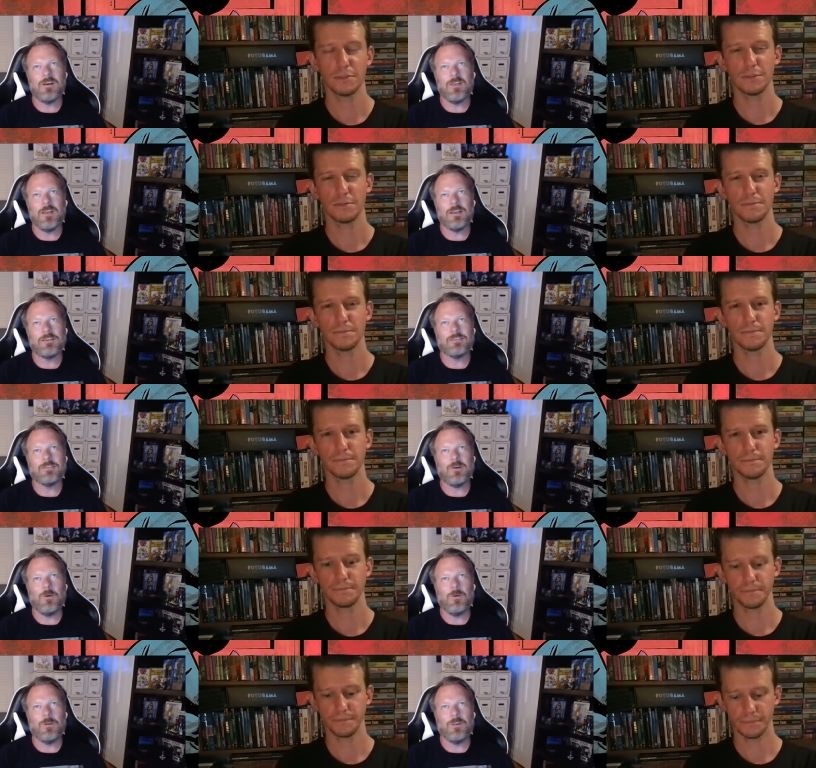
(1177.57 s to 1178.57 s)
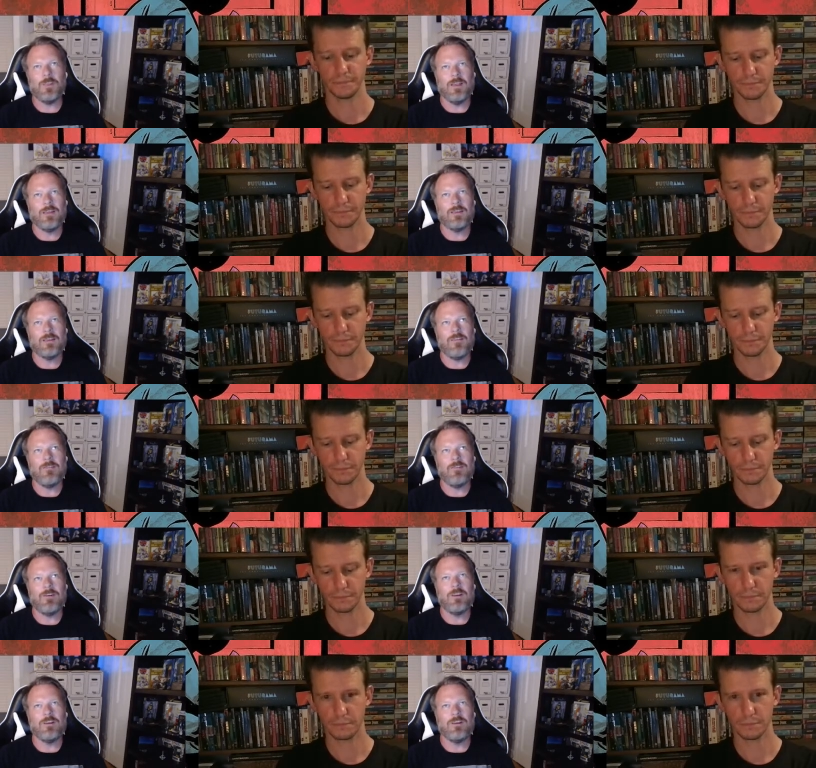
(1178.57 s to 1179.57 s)
Speaker 1: like, just totally like, if you
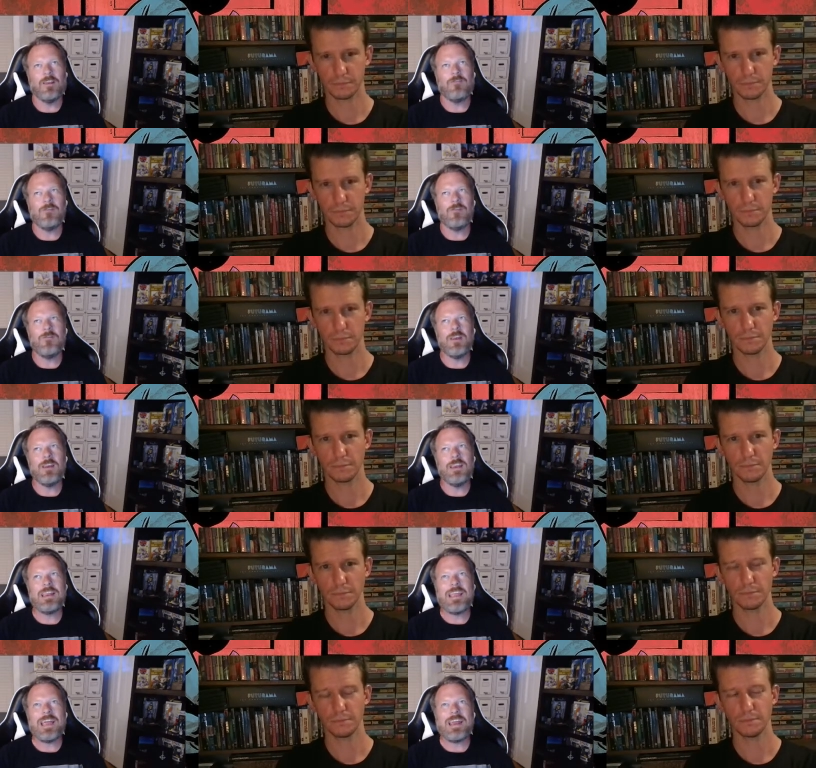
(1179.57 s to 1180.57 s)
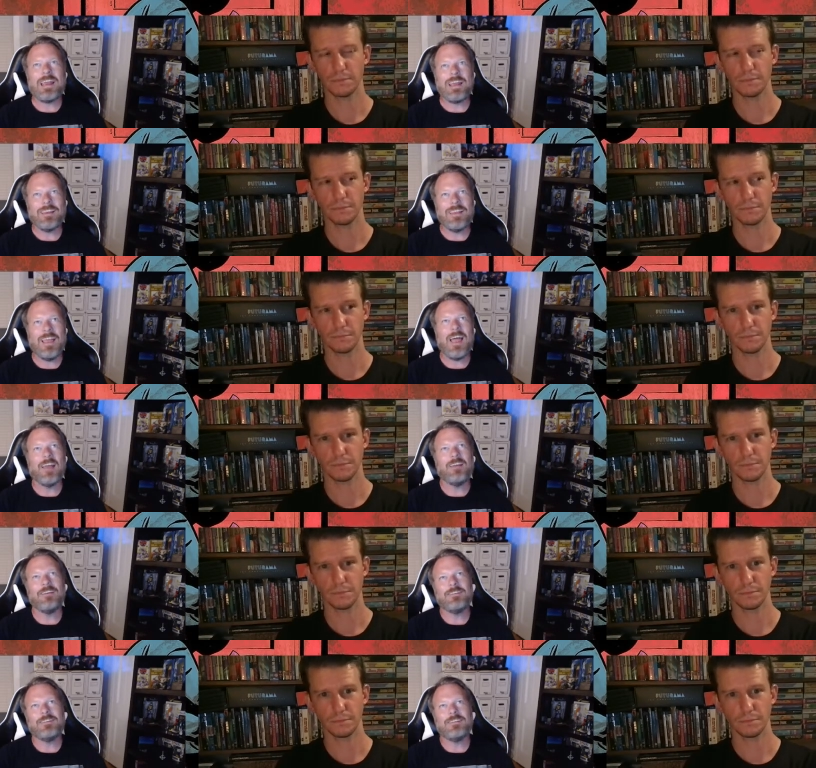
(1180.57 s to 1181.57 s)
didn't, if you didn't get it yet,
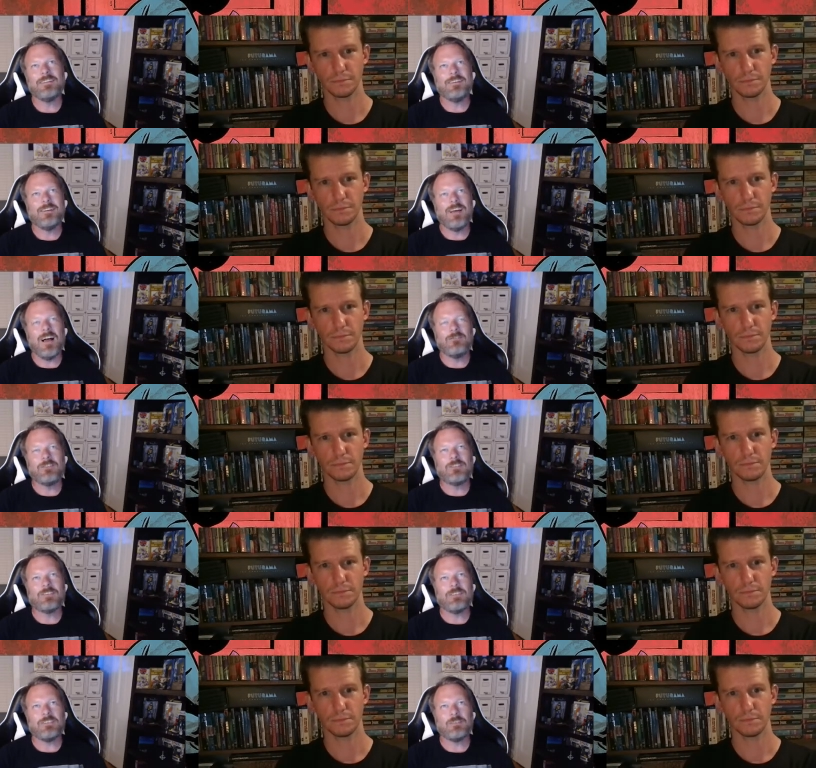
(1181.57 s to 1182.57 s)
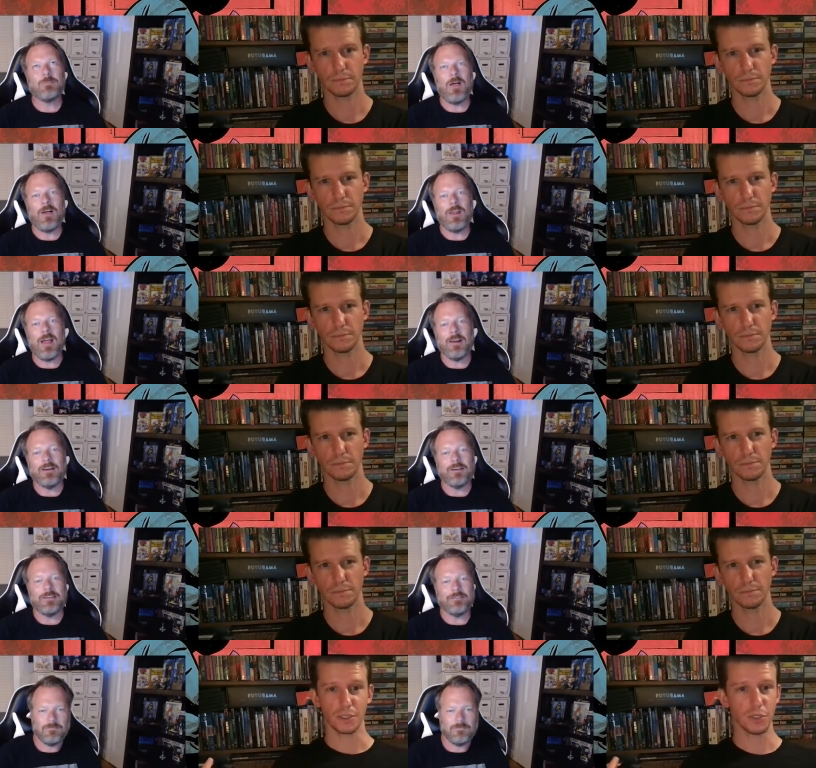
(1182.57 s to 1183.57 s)
I'm just going to spell it out
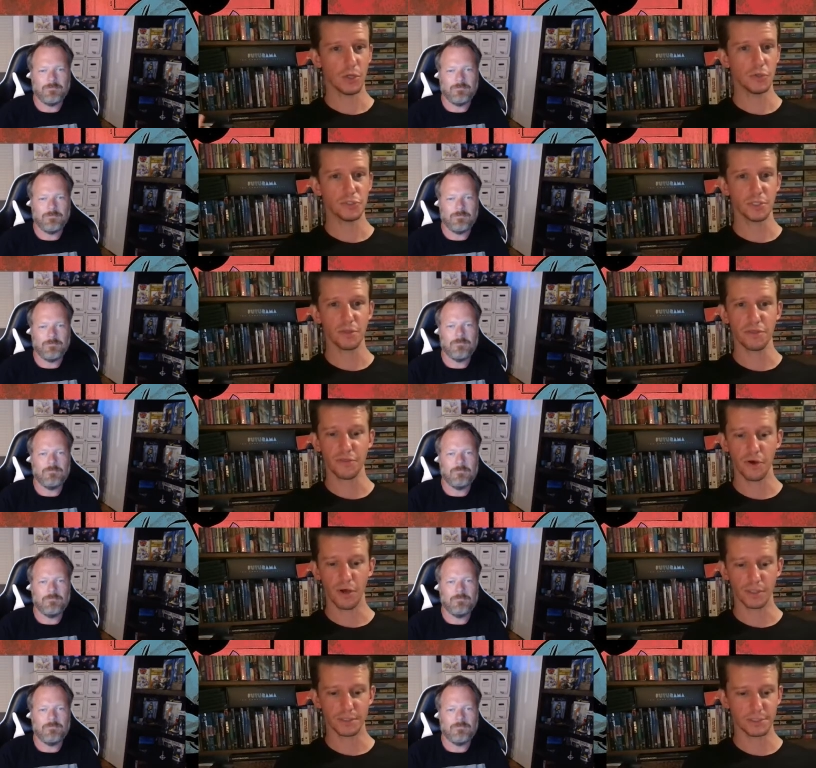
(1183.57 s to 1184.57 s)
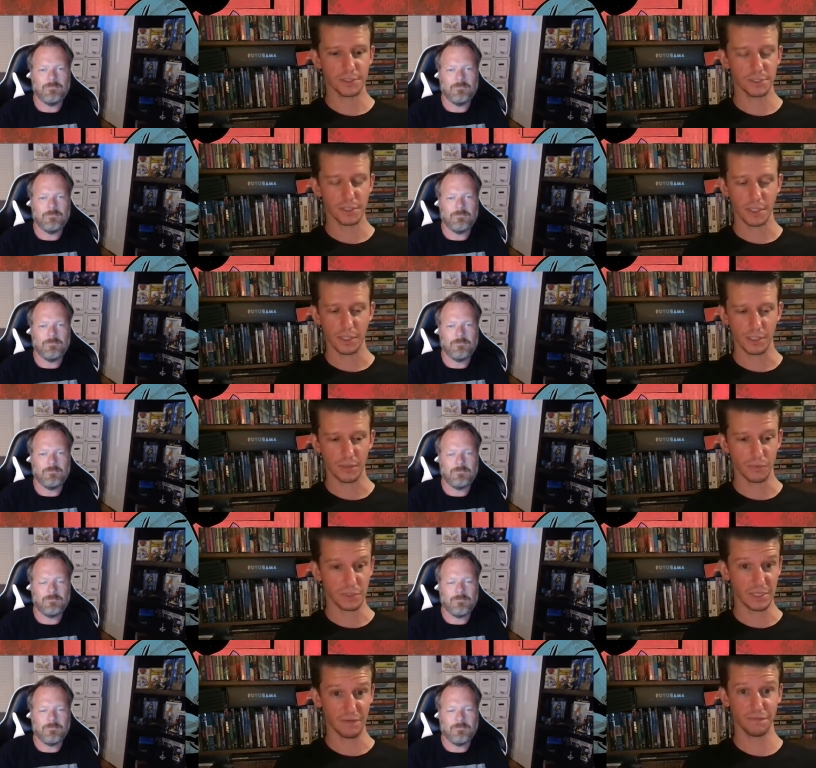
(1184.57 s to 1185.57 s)
here.
Speaker 2: Closing thoughts. Uh,
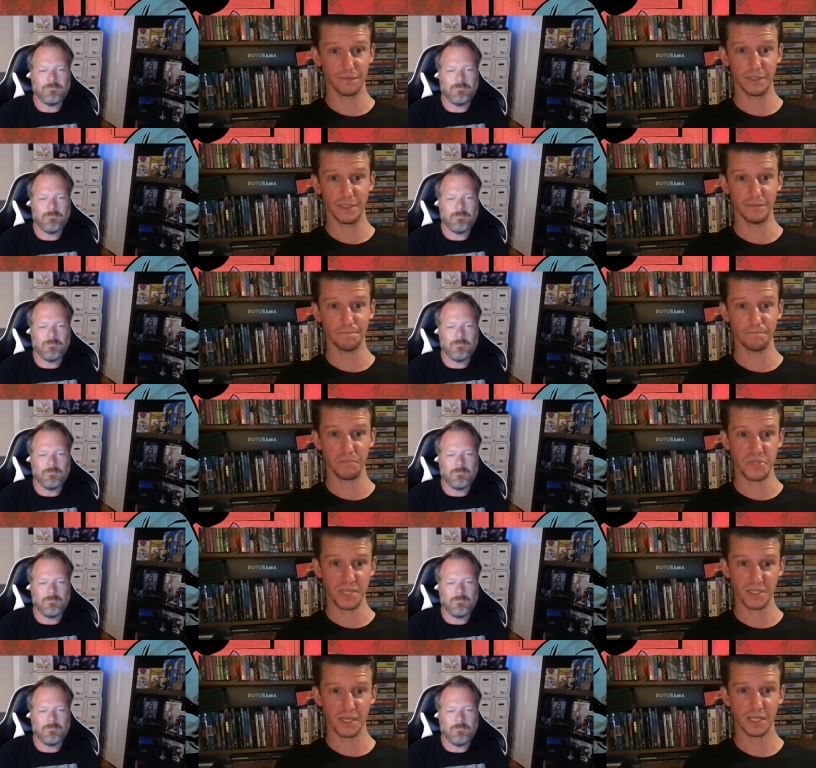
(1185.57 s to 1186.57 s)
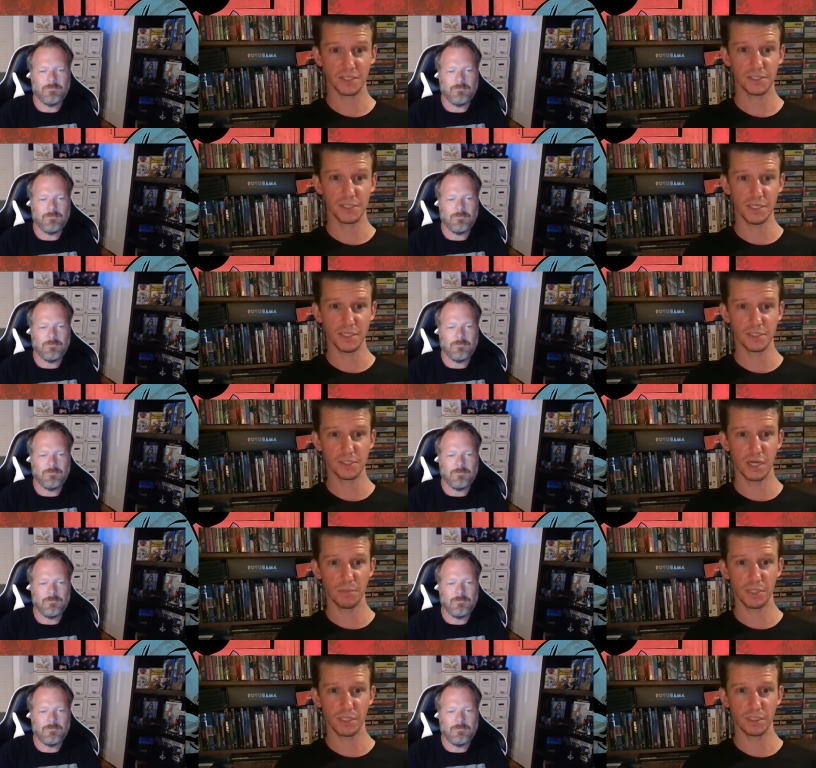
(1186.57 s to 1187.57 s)
we definitely did not see this
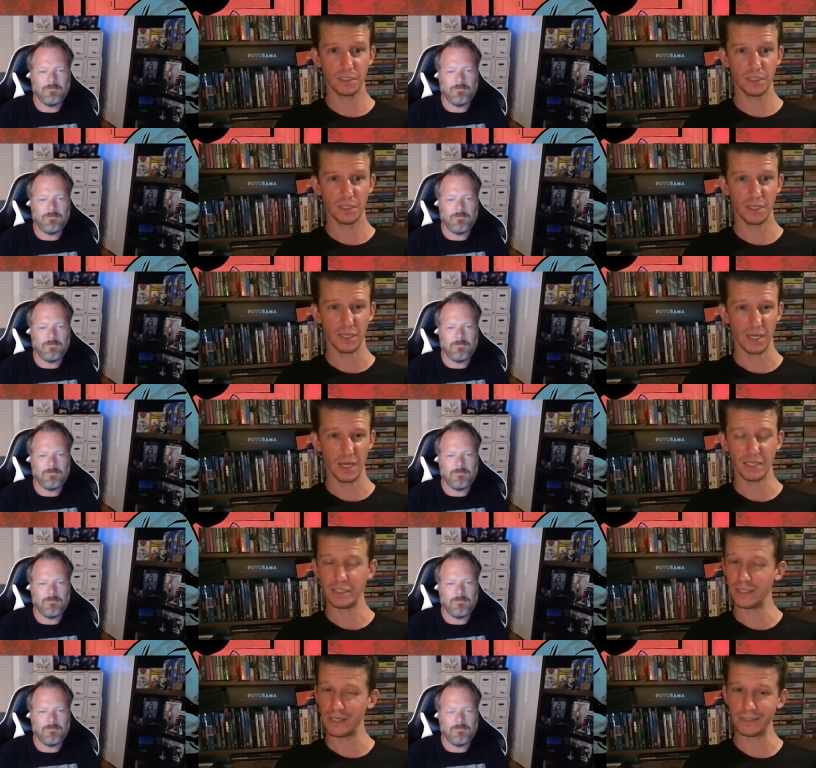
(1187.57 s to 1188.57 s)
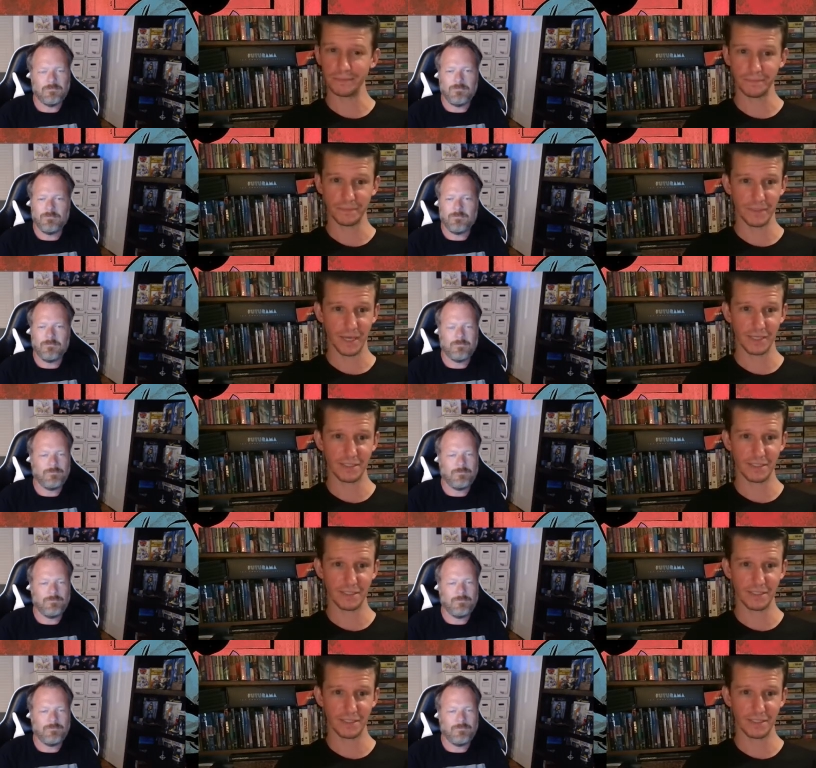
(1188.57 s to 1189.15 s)
coming. I, I, I